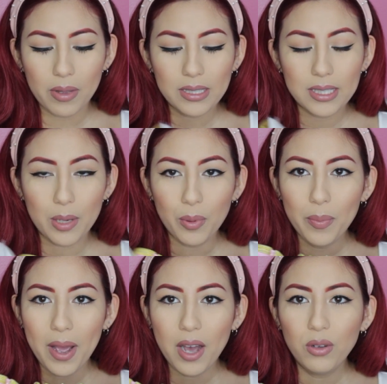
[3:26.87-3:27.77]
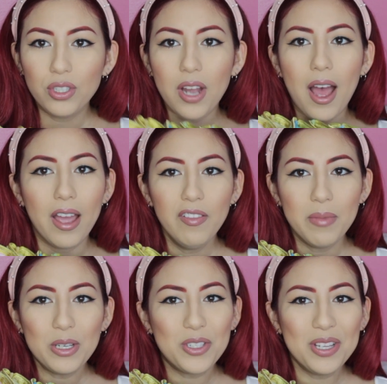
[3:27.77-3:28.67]
zipper pouch. I've
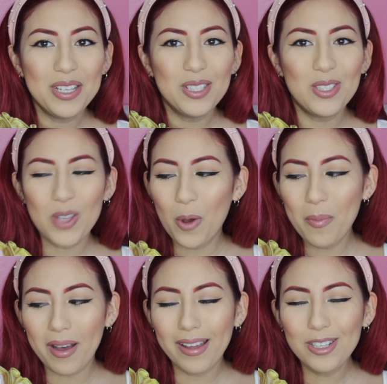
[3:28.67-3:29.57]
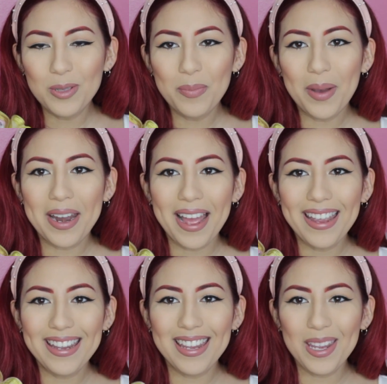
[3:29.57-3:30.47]
mentioned this so much, but
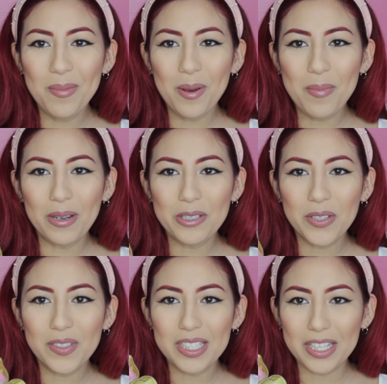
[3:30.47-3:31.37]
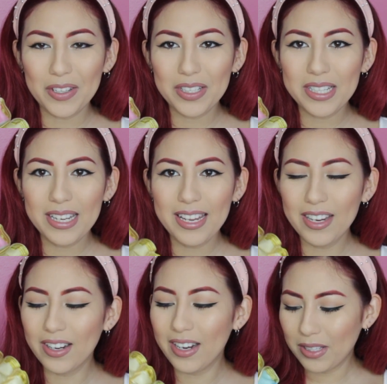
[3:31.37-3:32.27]
I keep a bunch of stickers in
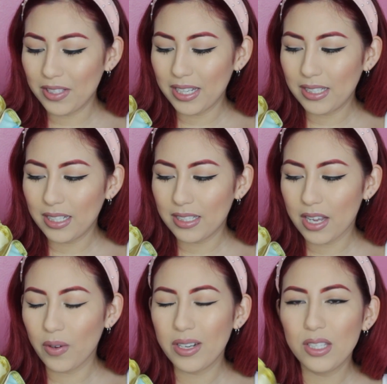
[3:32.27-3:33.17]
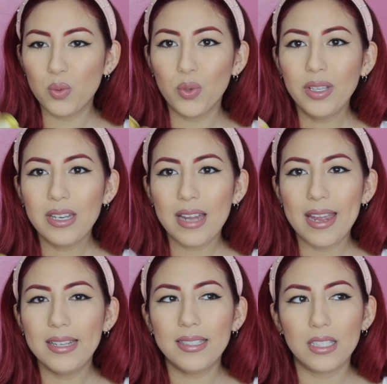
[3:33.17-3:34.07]
here, as you guys can tell, and it's really
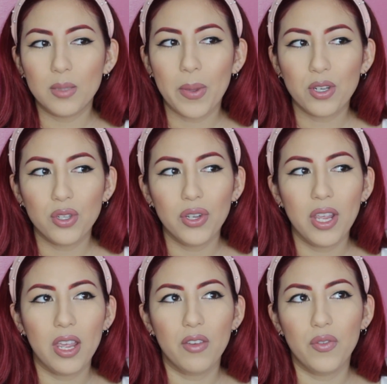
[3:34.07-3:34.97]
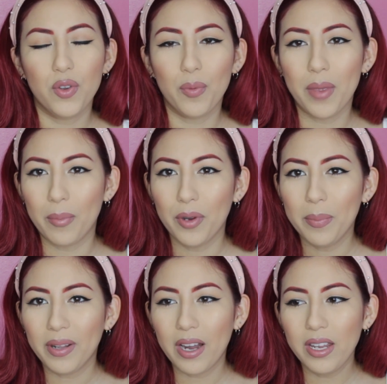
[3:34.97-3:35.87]
nice, especially if you're
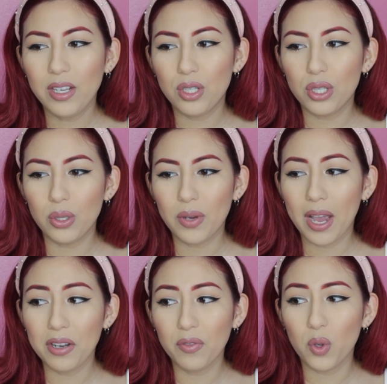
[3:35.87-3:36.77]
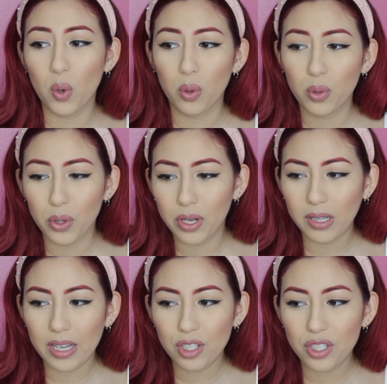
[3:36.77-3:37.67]
memory planning, to kind of go through your
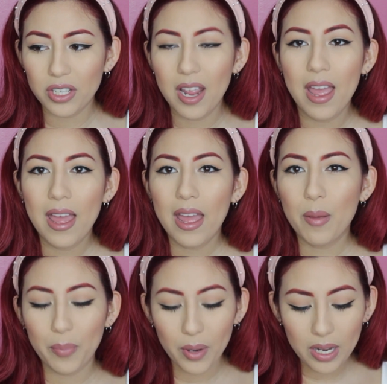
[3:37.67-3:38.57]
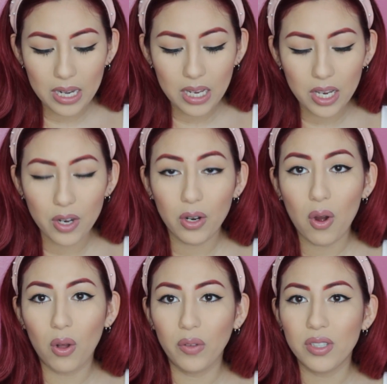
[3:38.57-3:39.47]
collection and put in here
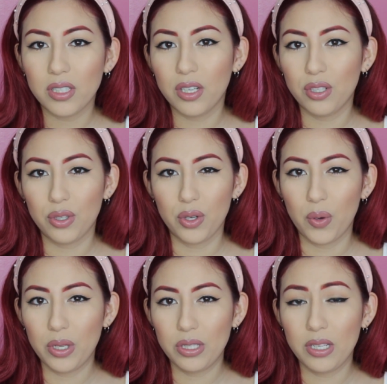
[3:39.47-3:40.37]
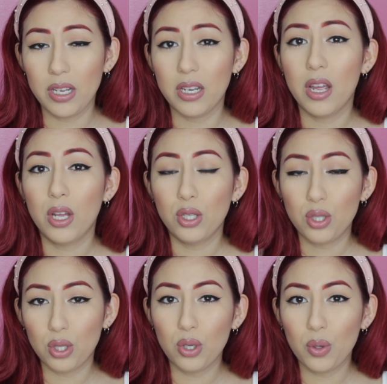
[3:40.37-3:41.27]
all of the stickers you're going to need
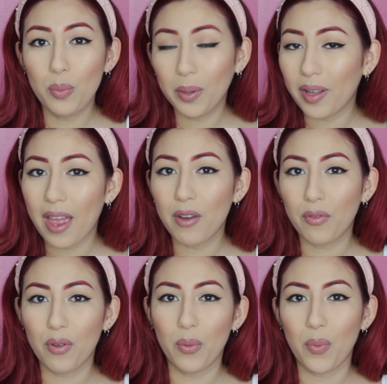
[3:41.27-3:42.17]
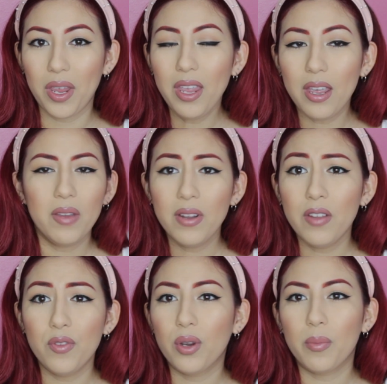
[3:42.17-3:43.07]
to plan for the week. Even
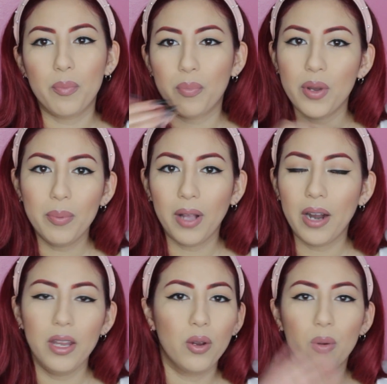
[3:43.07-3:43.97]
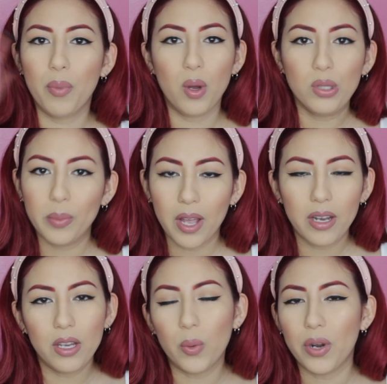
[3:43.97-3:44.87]
if you're pre-planning or
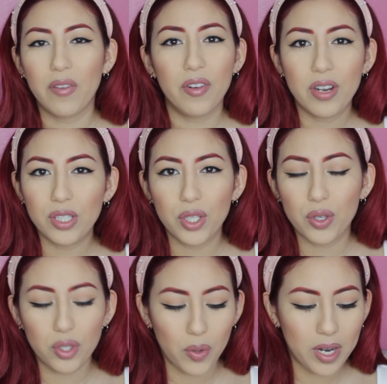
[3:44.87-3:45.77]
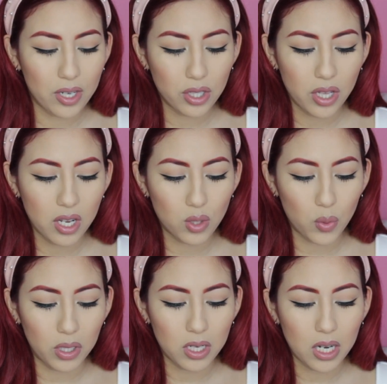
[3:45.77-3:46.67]
post-planning or whatever it is you're doing, I just think it's
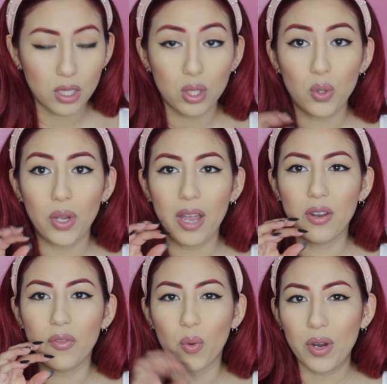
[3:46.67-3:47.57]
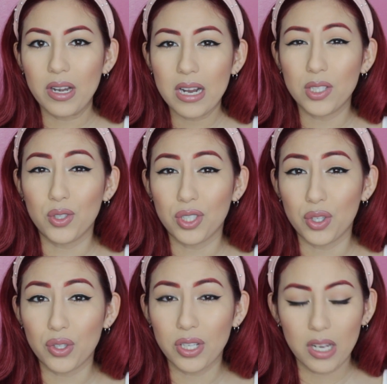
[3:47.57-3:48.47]
really nice to kind of organize your
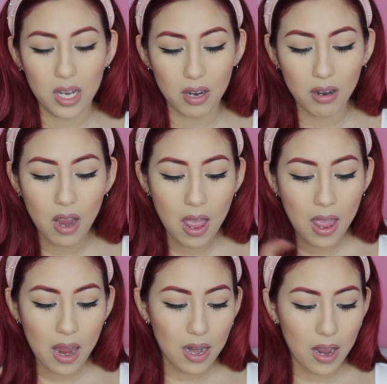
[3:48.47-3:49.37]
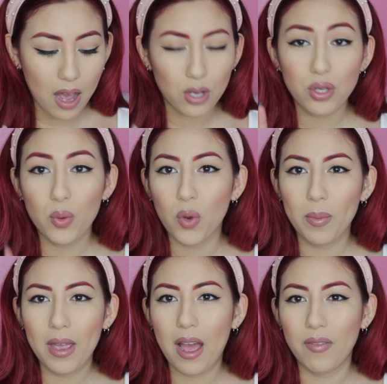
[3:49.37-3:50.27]
stickers in here. And I actually will
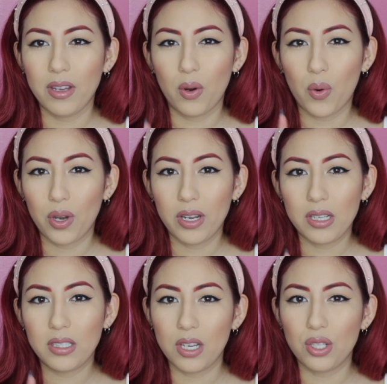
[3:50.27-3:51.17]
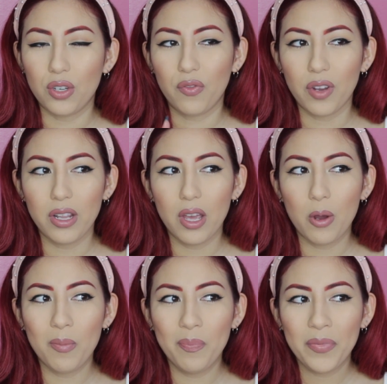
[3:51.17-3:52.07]
be having an organization
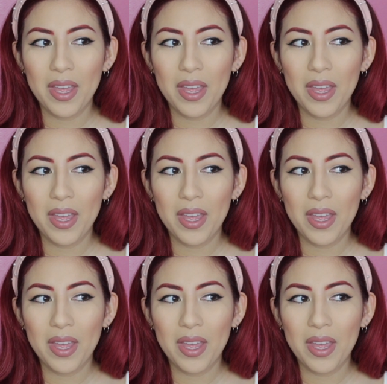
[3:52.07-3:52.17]
video